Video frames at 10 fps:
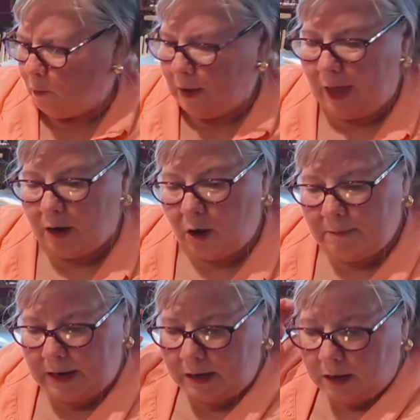we like our
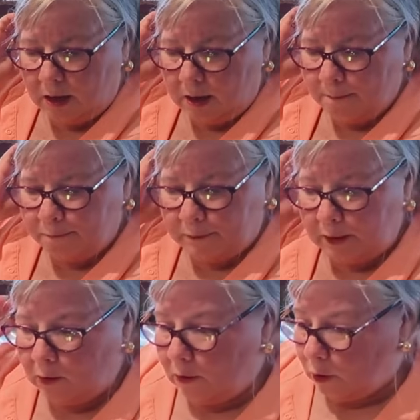meat a
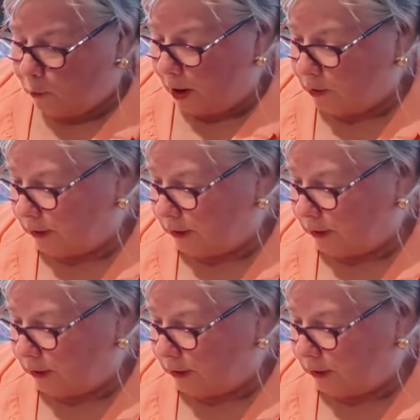little on the rare